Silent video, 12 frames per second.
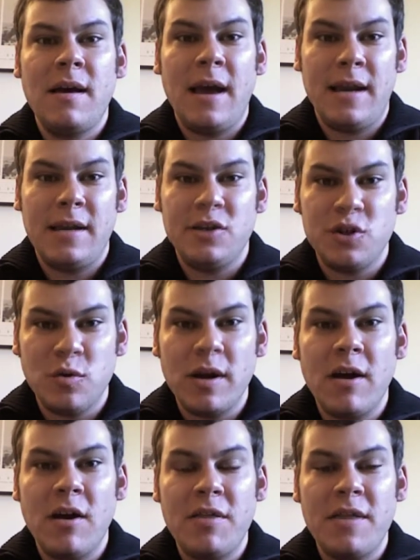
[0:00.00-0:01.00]
and
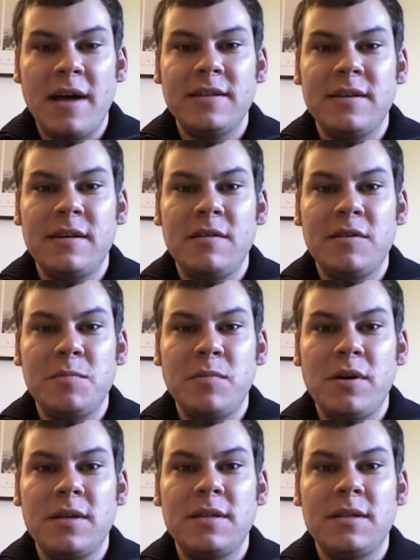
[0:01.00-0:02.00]
enjoy all 1,000 of those
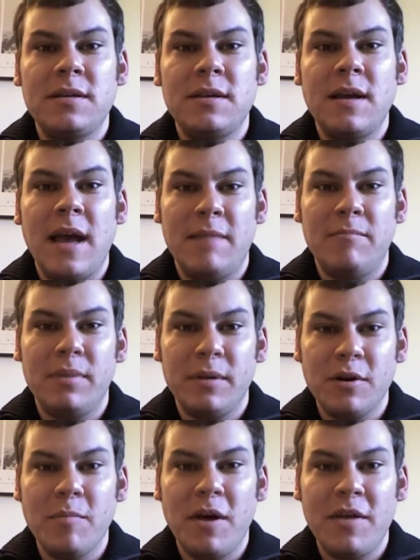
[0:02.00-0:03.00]
books and blurb all